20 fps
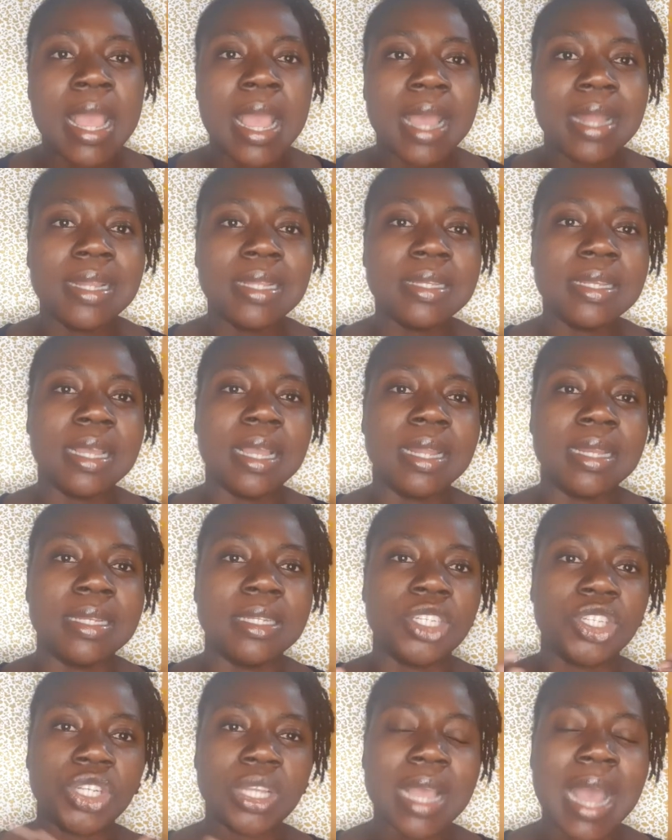And
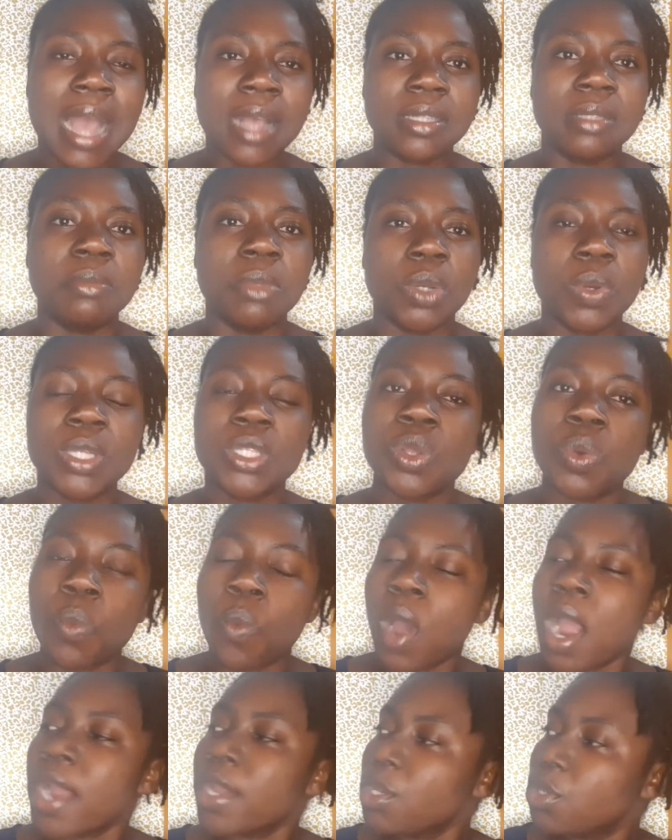she asked him the question,
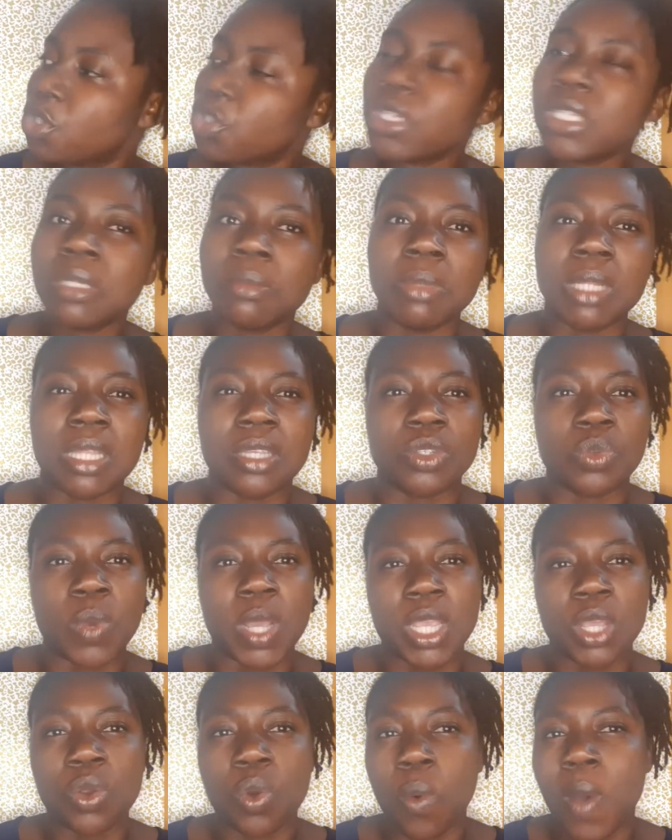why are you treating me this
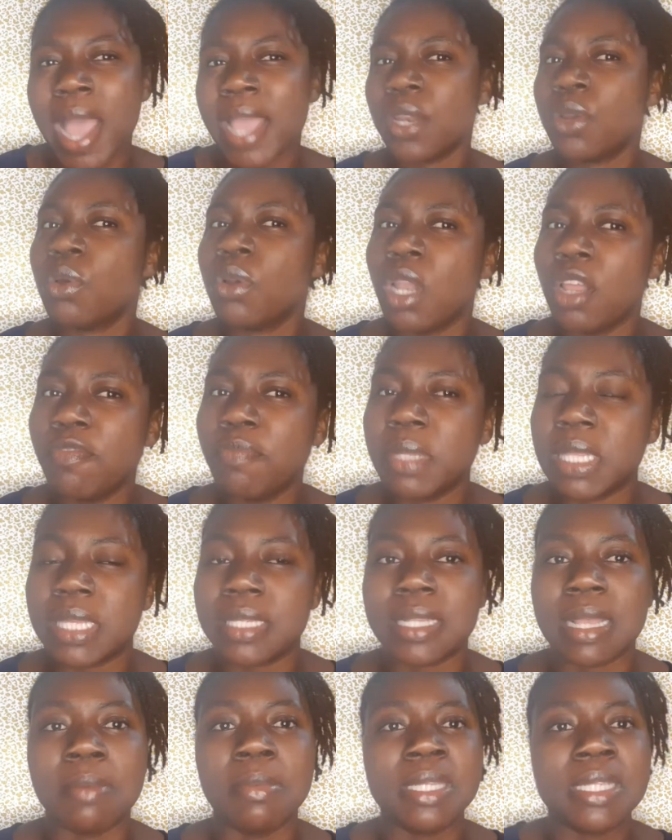way? Why you don't love me the
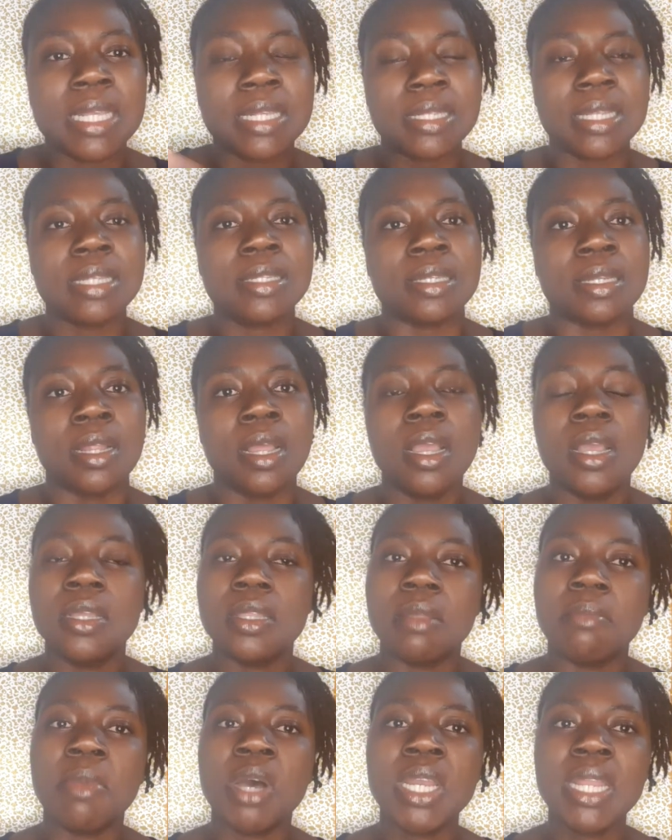same? He says, listen,
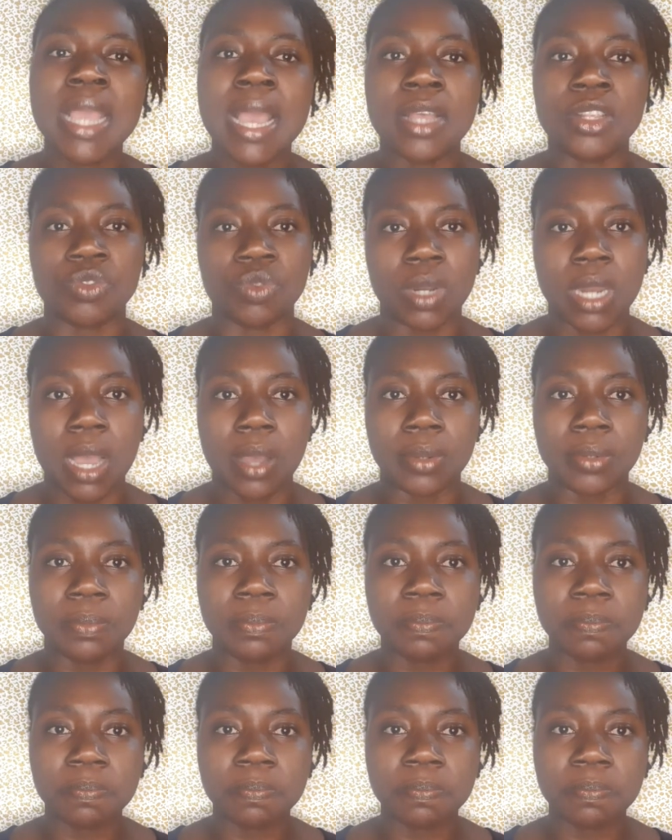the money has run out.